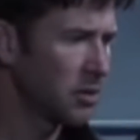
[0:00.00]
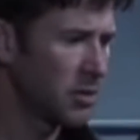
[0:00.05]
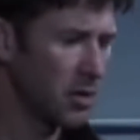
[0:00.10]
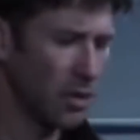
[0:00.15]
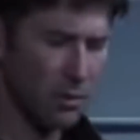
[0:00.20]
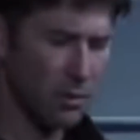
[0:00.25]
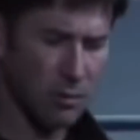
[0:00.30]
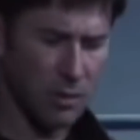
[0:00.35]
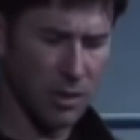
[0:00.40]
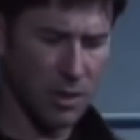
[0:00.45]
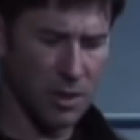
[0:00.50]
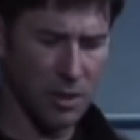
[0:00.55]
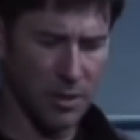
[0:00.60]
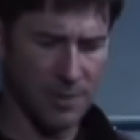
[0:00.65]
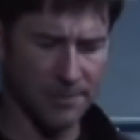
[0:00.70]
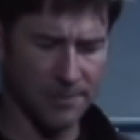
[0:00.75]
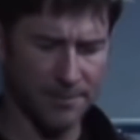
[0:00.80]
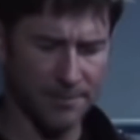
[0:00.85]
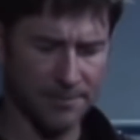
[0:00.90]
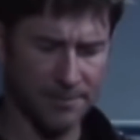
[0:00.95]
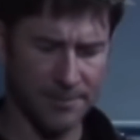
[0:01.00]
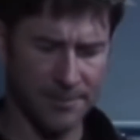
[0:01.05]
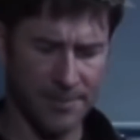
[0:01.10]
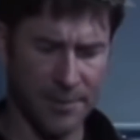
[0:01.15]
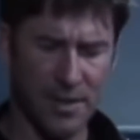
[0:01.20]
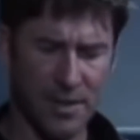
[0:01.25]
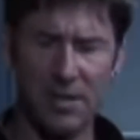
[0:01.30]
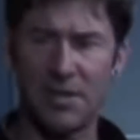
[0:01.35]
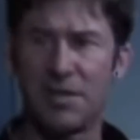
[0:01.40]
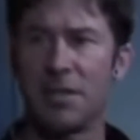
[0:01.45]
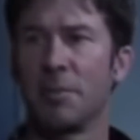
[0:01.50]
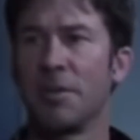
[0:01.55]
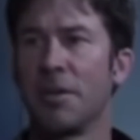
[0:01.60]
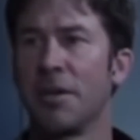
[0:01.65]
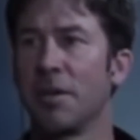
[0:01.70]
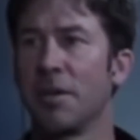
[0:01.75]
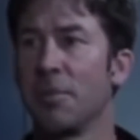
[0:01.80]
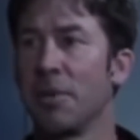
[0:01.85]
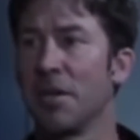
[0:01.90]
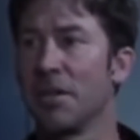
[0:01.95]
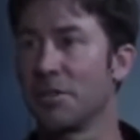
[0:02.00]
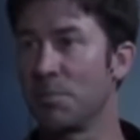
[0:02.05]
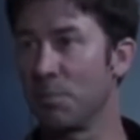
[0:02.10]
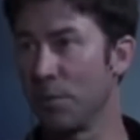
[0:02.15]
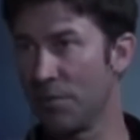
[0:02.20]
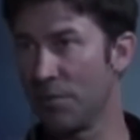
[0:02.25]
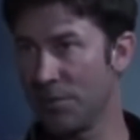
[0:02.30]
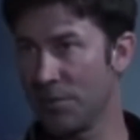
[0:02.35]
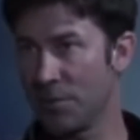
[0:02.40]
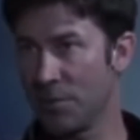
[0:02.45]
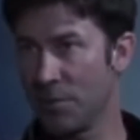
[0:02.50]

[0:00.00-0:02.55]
So, you can tell me how you managed to pull